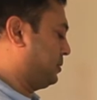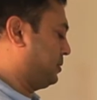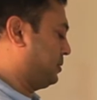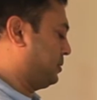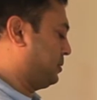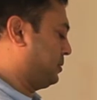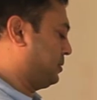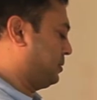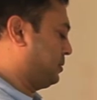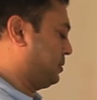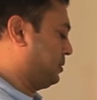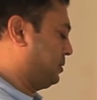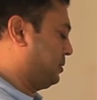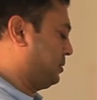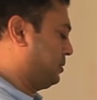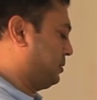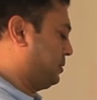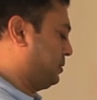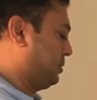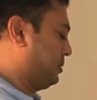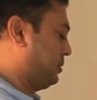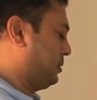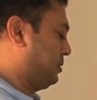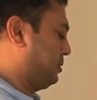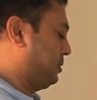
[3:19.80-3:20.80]

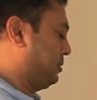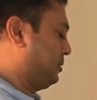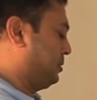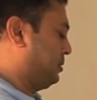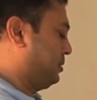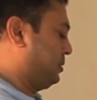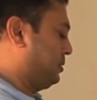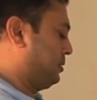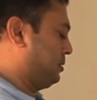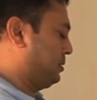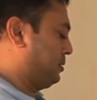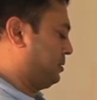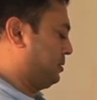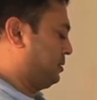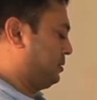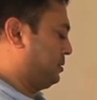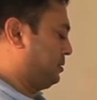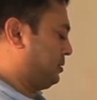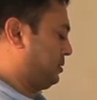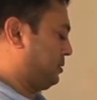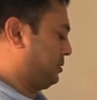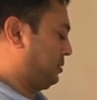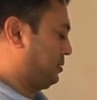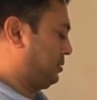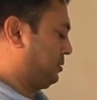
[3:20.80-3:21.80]

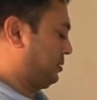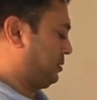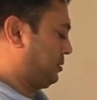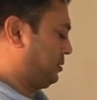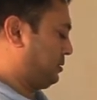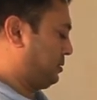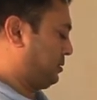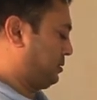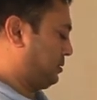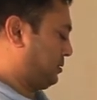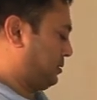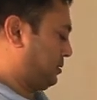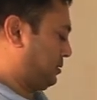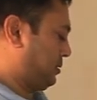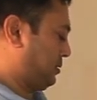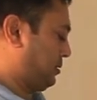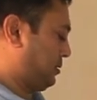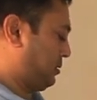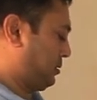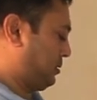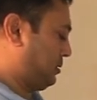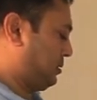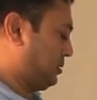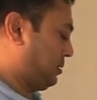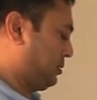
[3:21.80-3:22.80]

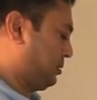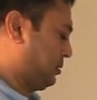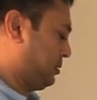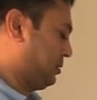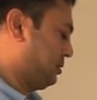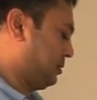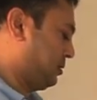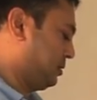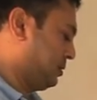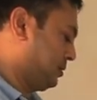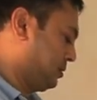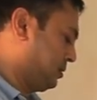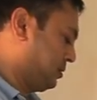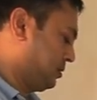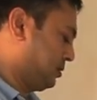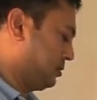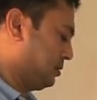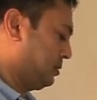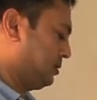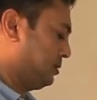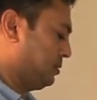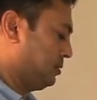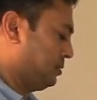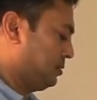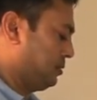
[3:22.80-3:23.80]

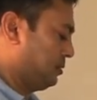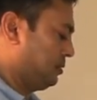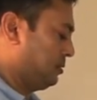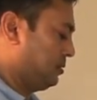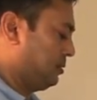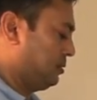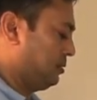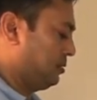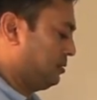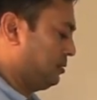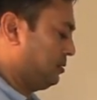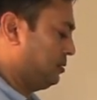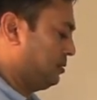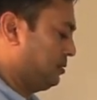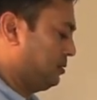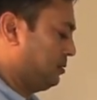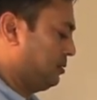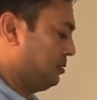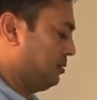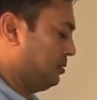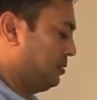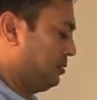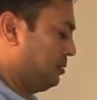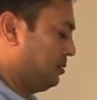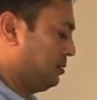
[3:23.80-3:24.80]

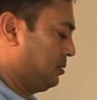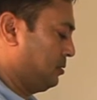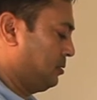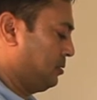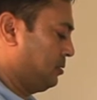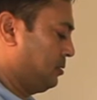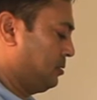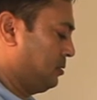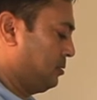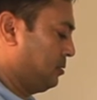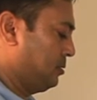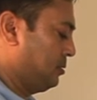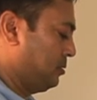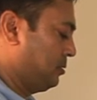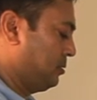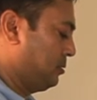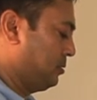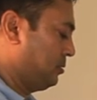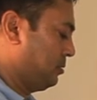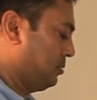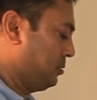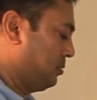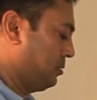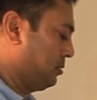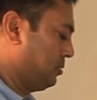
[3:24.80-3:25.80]

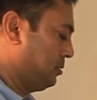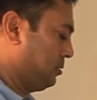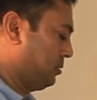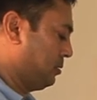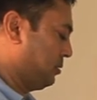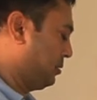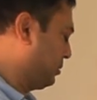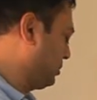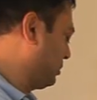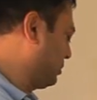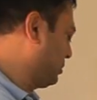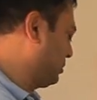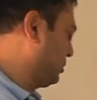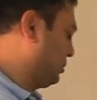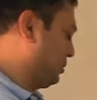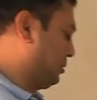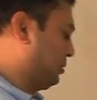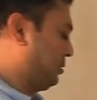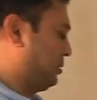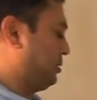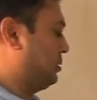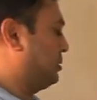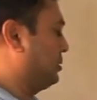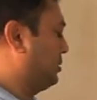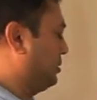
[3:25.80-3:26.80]

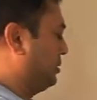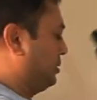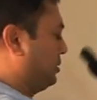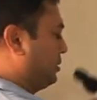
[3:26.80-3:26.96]
(no one is talking)